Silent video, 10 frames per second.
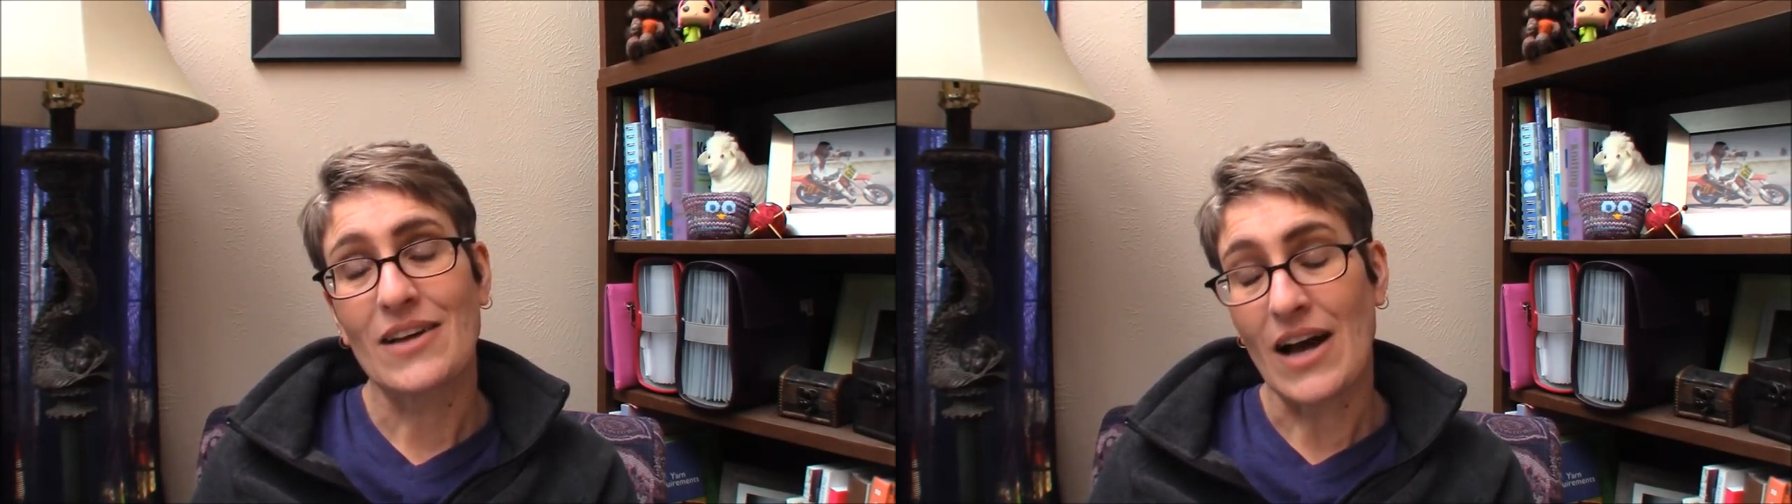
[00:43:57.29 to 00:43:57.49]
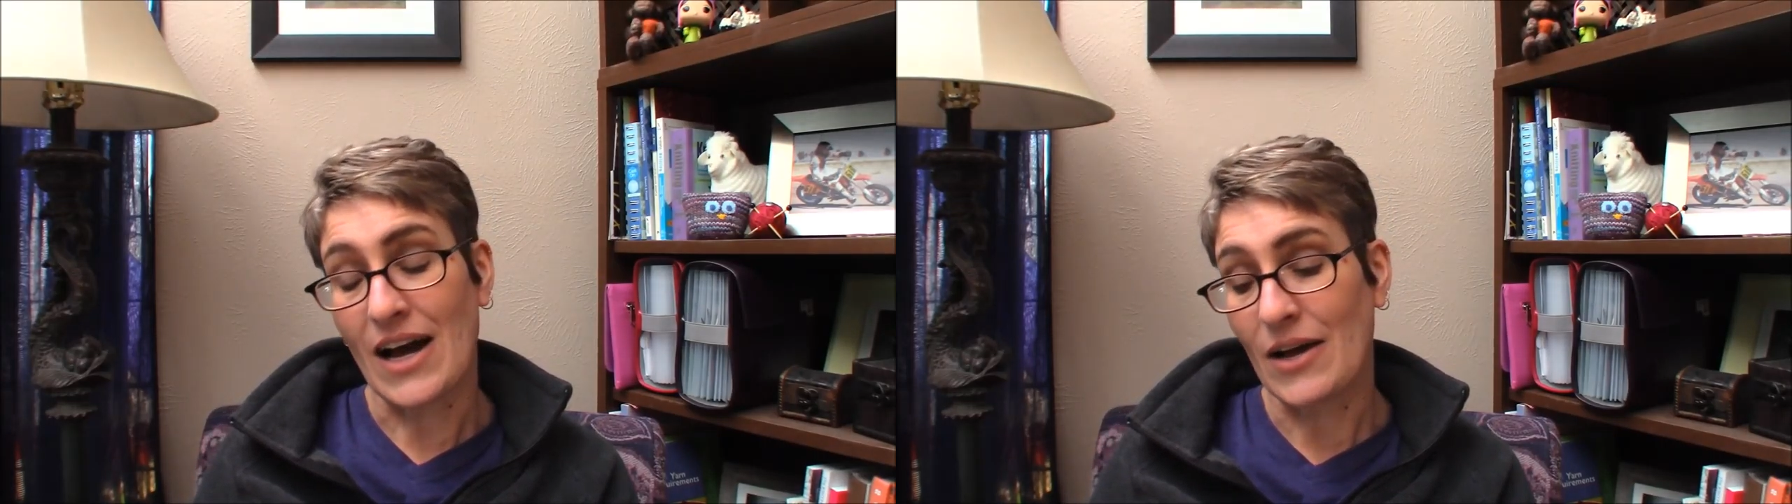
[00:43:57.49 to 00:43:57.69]

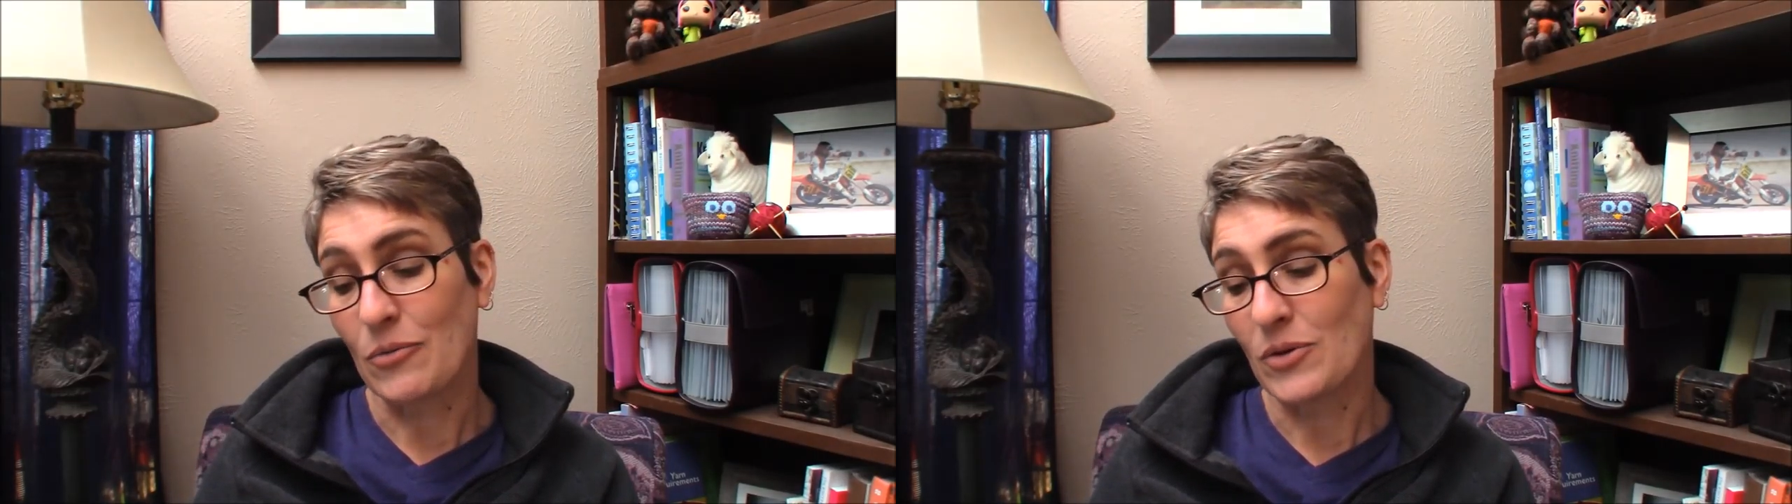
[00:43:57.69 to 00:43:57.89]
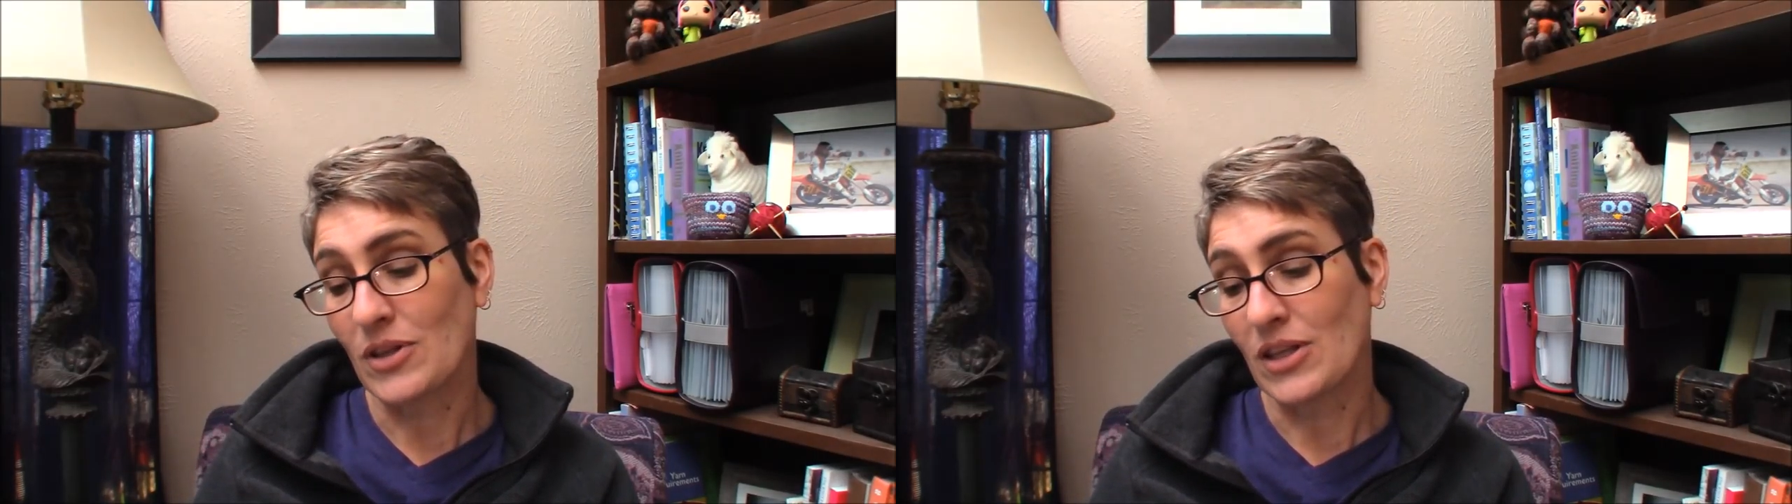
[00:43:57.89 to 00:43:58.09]
I
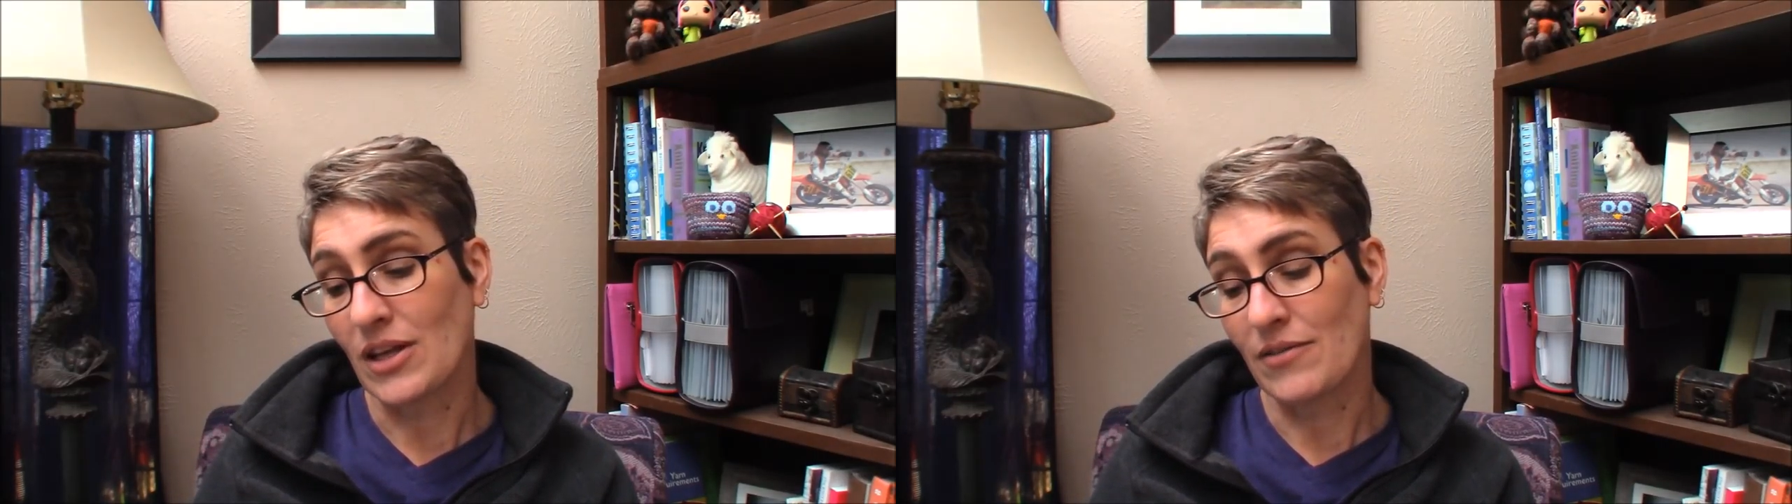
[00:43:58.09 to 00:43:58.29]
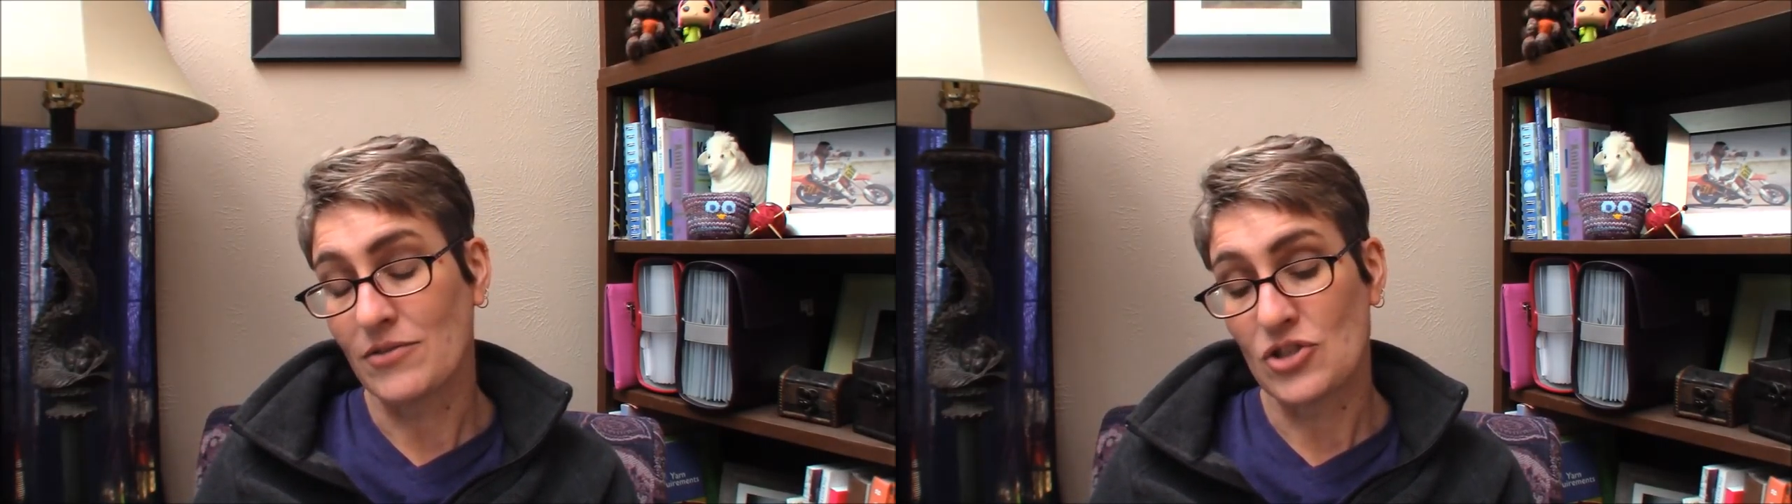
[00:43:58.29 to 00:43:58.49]
would
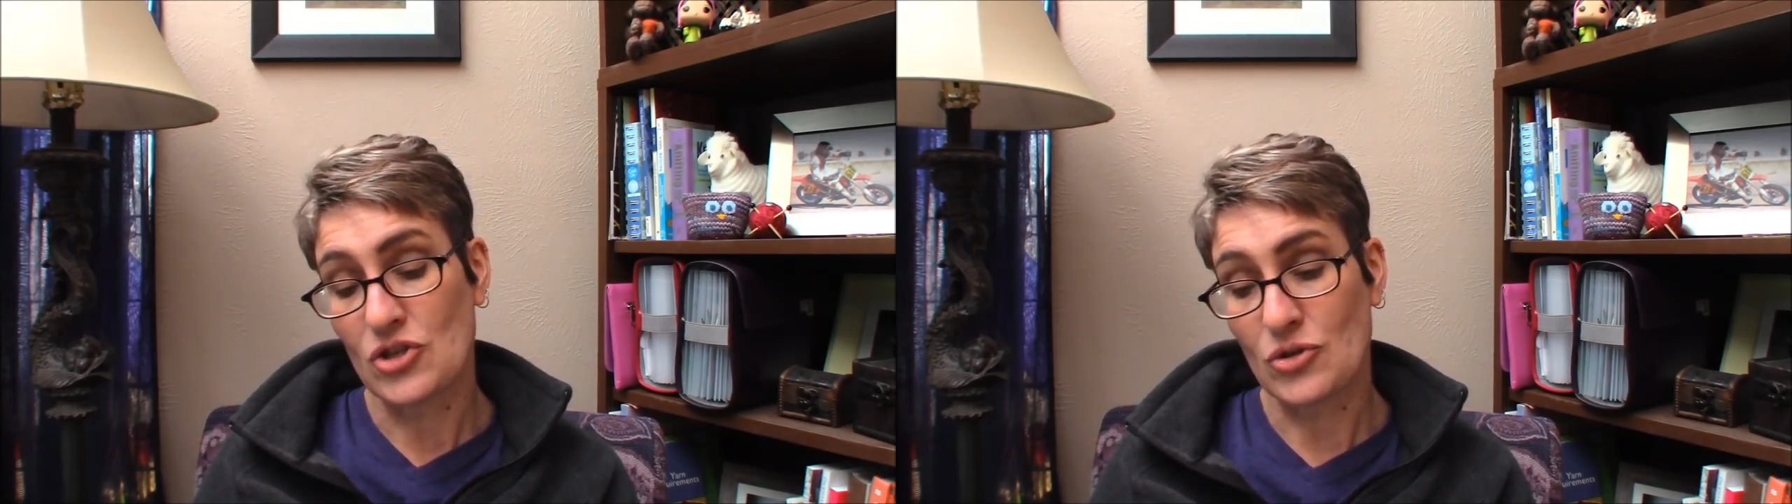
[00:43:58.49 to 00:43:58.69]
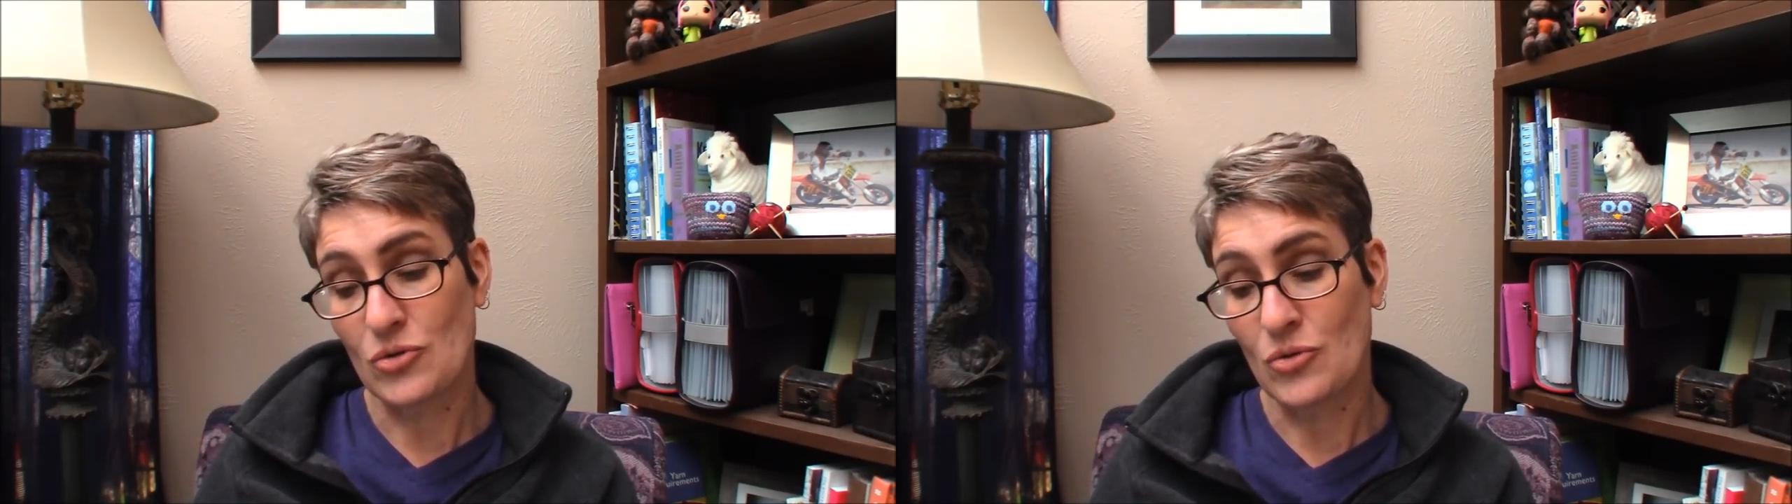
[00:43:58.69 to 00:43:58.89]
love
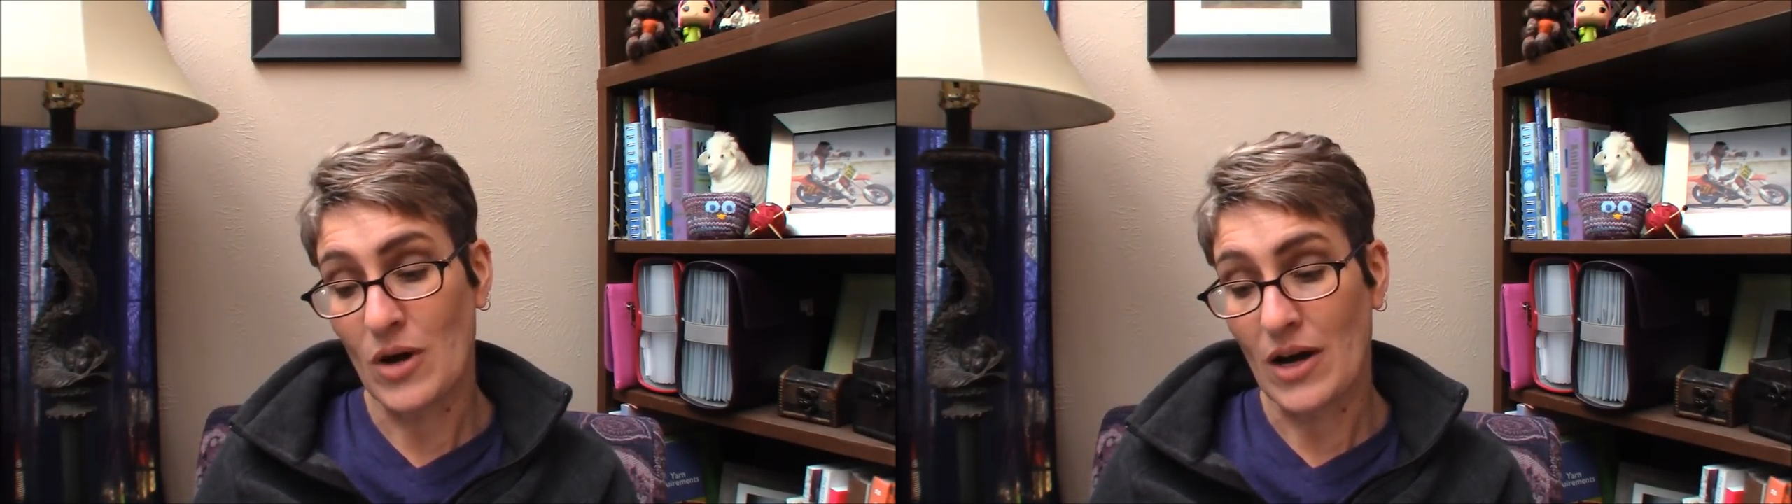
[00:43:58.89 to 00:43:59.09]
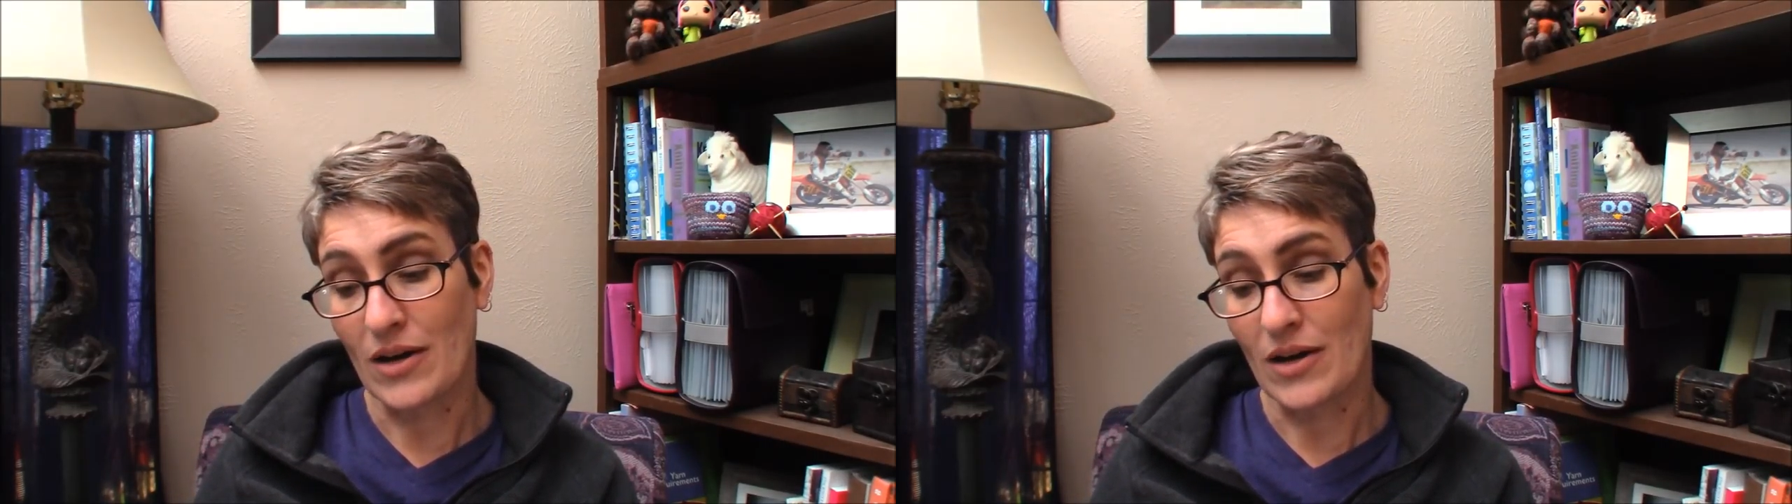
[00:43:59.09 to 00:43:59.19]
to